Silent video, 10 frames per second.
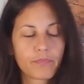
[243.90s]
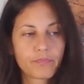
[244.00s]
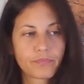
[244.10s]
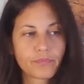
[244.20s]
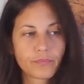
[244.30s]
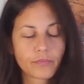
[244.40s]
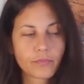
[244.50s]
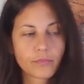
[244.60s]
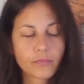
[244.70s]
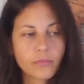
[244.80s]

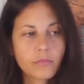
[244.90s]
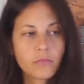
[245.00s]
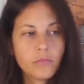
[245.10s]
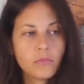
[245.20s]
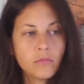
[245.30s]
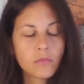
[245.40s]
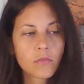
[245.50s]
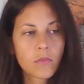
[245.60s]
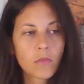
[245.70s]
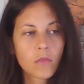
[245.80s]

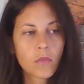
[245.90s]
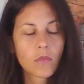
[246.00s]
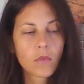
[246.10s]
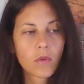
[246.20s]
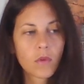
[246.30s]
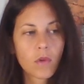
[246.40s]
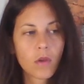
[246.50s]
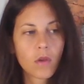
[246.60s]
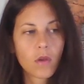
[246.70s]
Nothing is said.